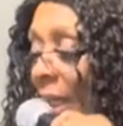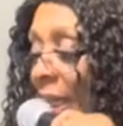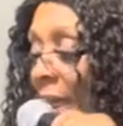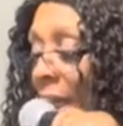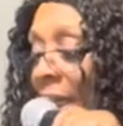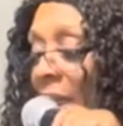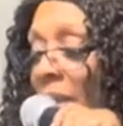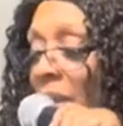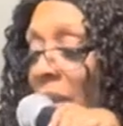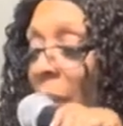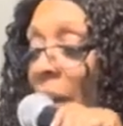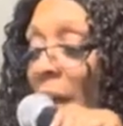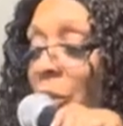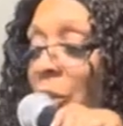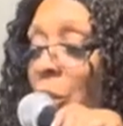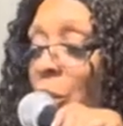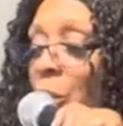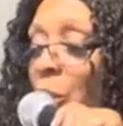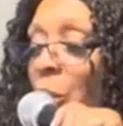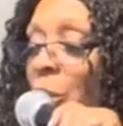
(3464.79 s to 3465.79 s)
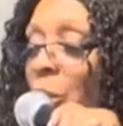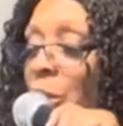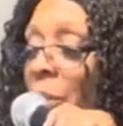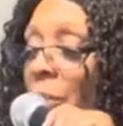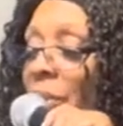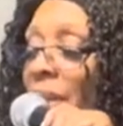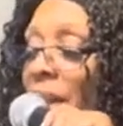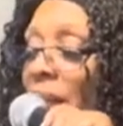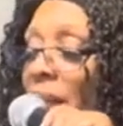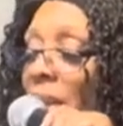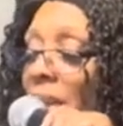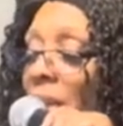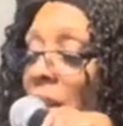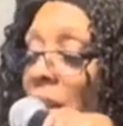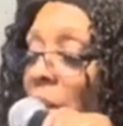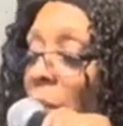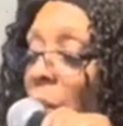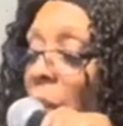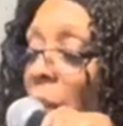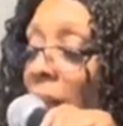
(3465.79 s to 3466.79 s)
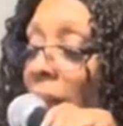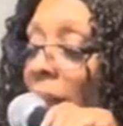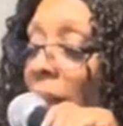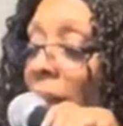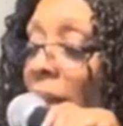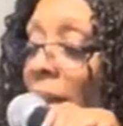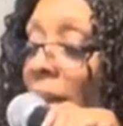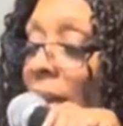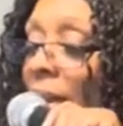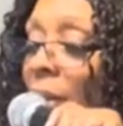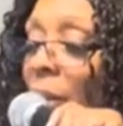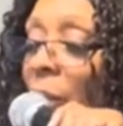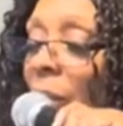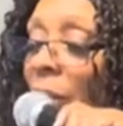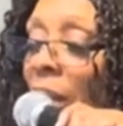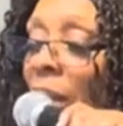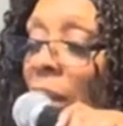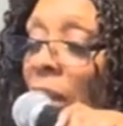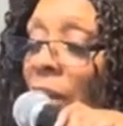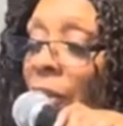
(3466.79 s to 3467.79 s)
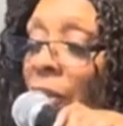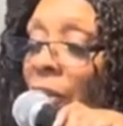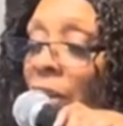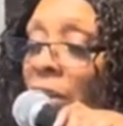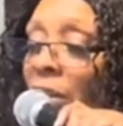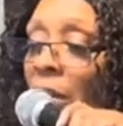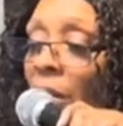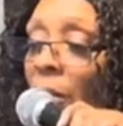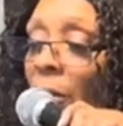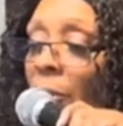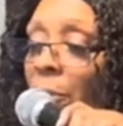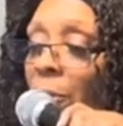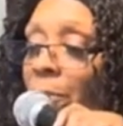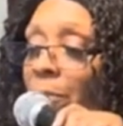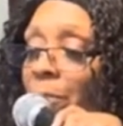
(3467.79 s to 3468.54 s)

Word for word: He's about to do some things this week in the physical.